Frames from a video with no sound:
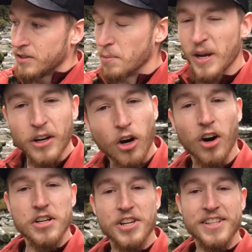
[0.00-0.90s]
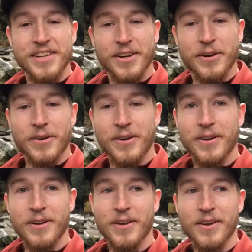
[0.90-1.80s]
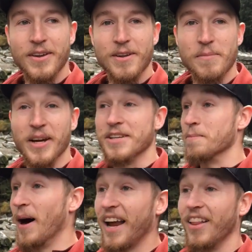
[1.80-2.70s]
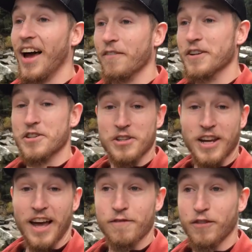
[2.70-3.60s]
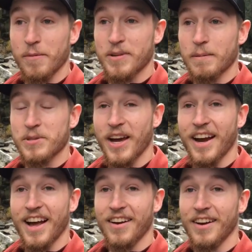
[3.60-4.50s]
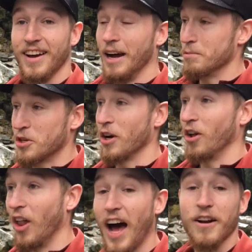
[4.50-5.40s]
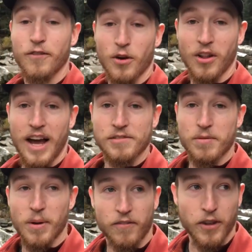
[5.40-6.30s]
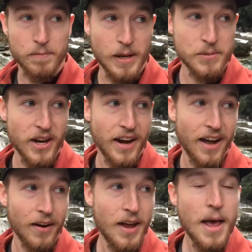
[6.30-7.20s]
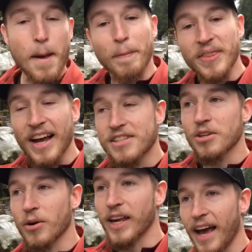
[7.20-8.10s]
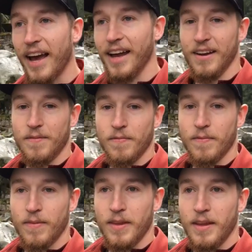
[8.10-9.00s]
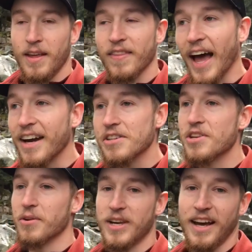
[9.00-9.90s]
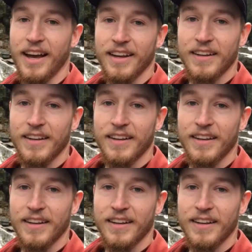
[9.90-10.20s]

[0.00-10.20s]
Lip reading: encouraging to you, because my life has just gotten flipped upside down. I'm sure a lot of your lives have been flipped upside down, but that's okay. That is okay.